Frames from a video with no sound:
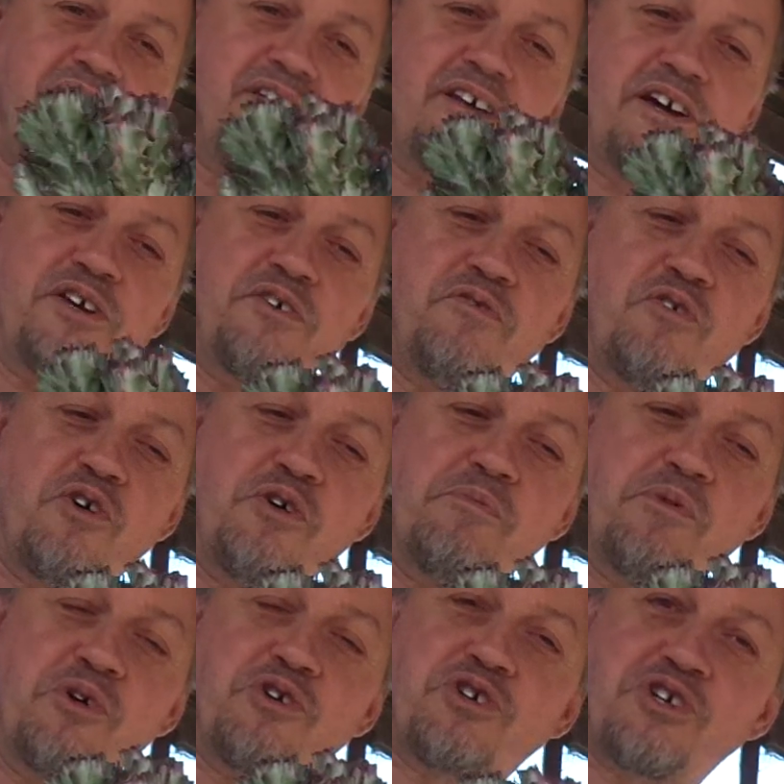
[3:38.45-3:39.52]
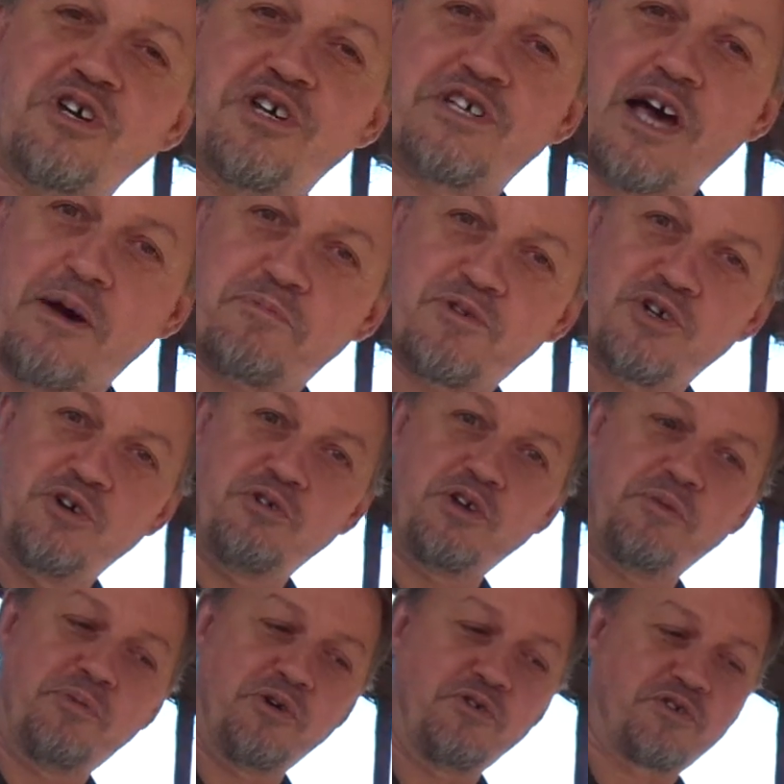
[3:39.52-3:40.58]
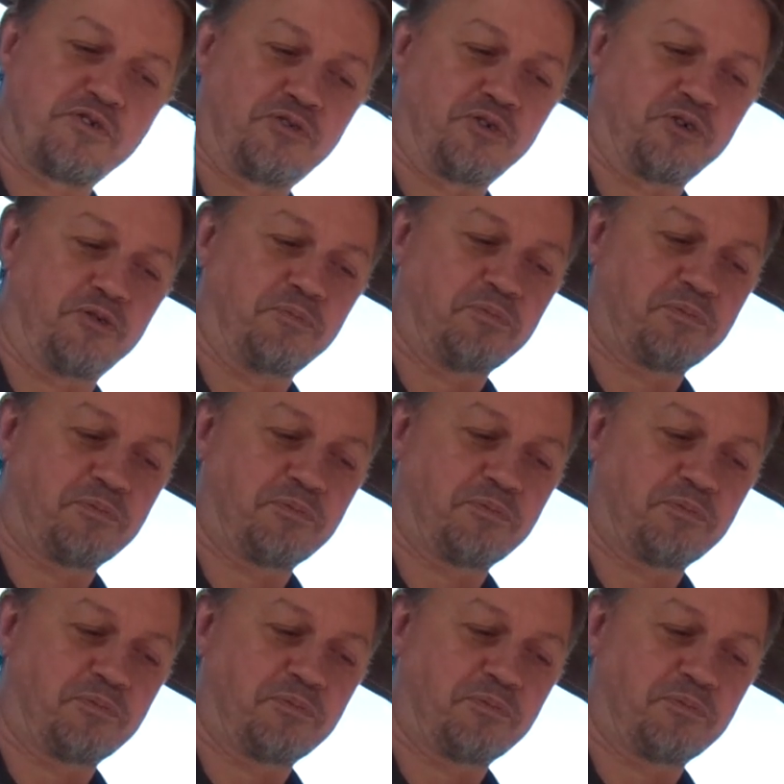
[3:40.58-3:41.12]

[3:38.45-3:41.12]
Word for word: thank you very much. It's absolutely beautiful.